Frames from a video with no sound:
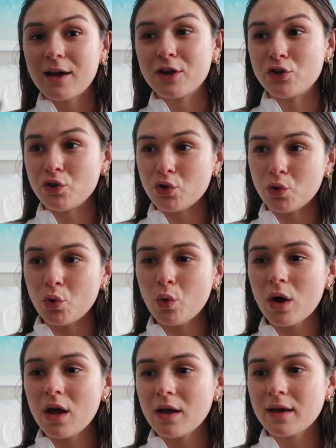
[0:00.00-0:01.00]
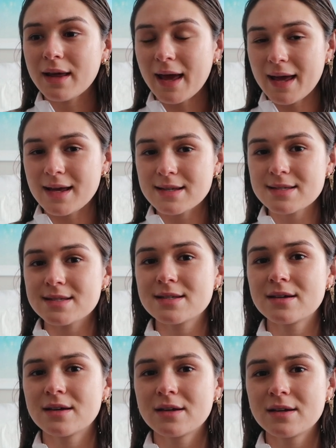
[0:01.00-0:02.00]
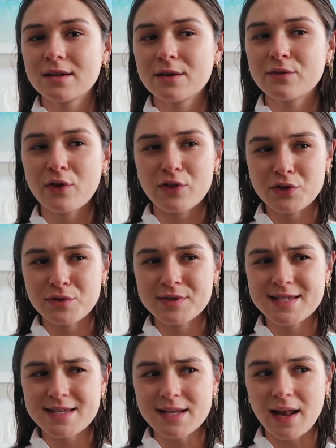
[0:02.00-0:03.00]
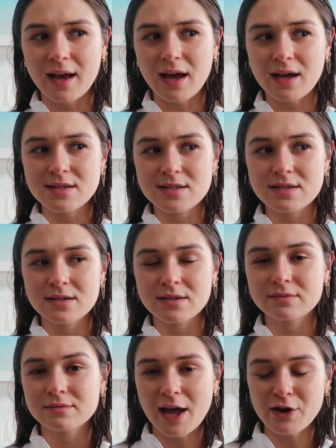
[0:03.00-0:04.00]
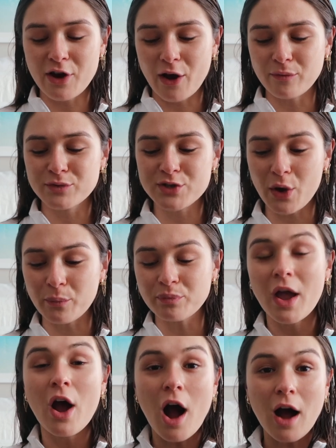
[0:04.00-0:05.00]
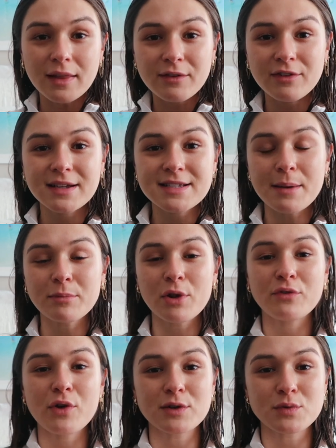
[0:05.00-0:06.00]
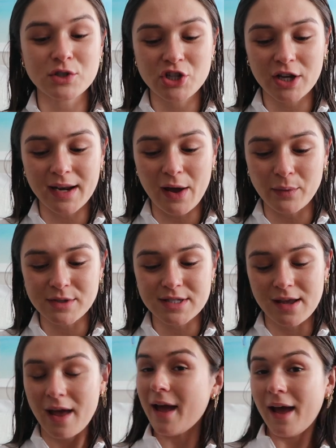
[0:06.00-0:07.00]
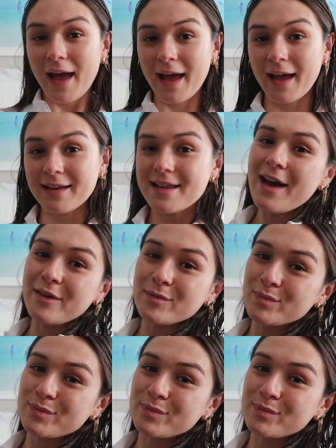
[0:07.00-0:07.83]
New case for the new season, I guess. I don't know. So I'll leave a link down below if you guys wanna check it out. And yeah.